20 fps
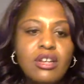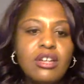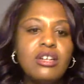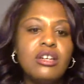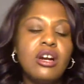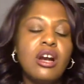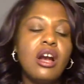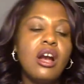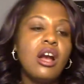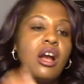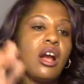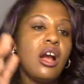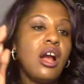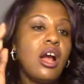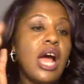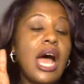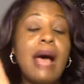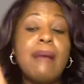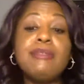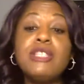
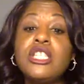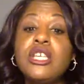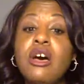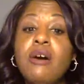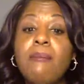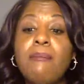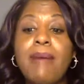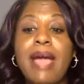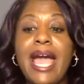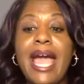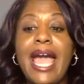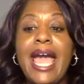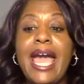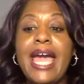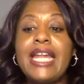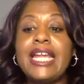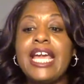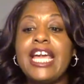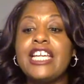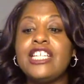Girl, I'm so
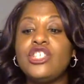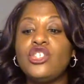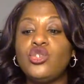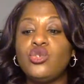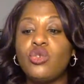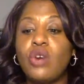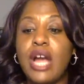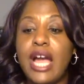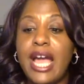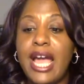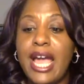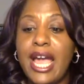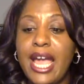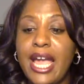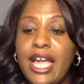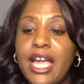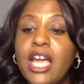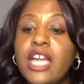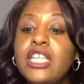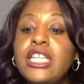mad at
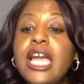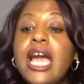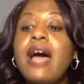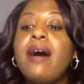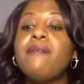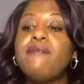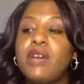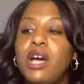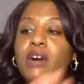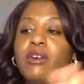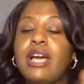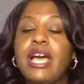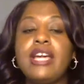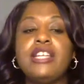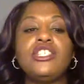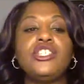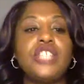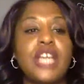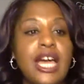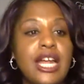Dre. Yeah,
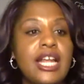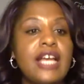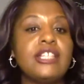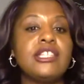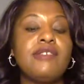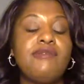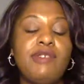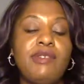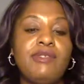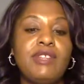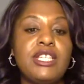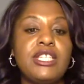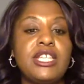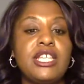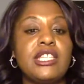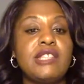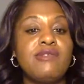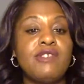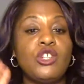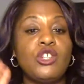okay, shout out to 50
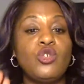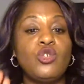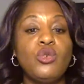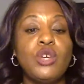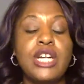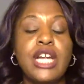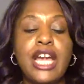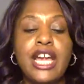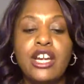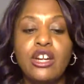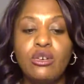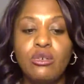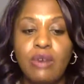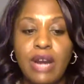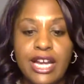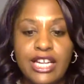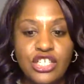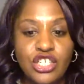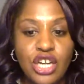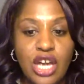Cent for doing a
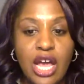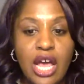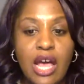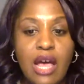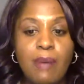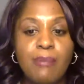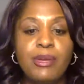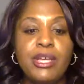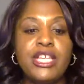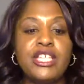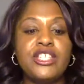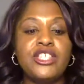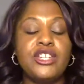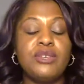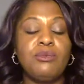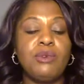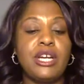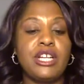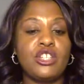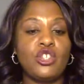great job. His
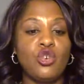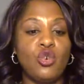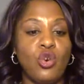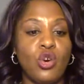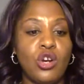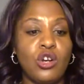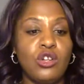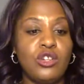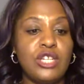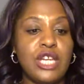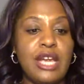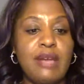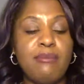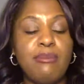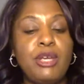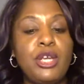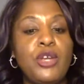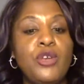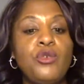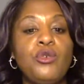directorial
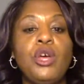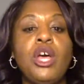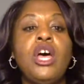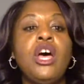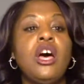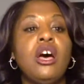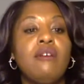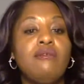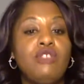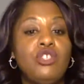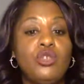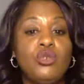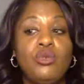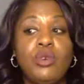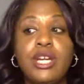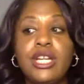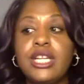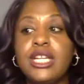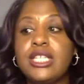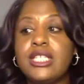debut of
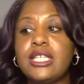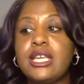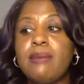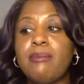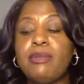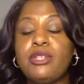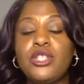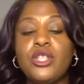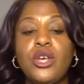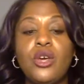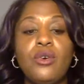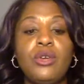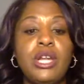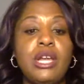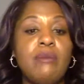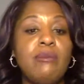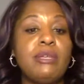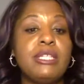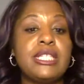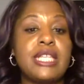doing this episode.
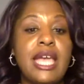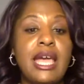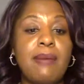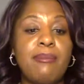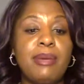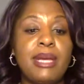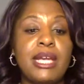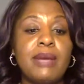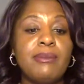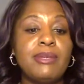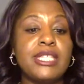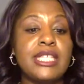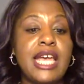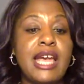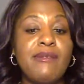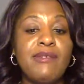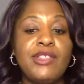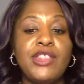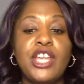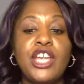It was epic. It was
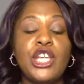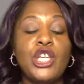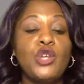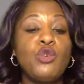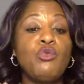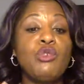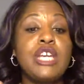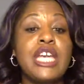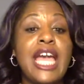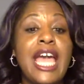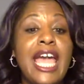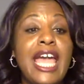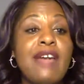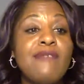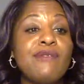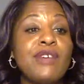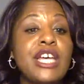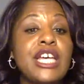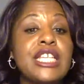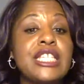everything you
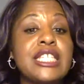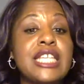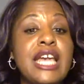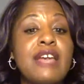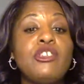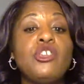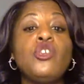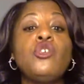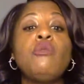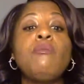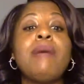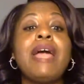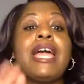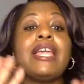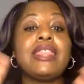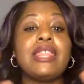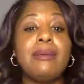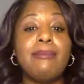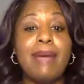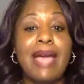gave us, and you
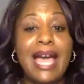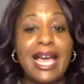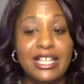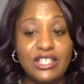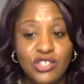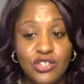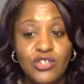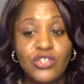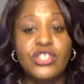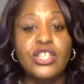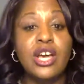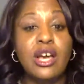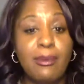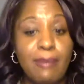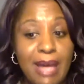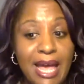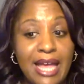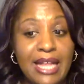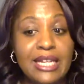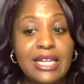made them actors come
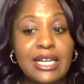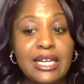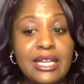out.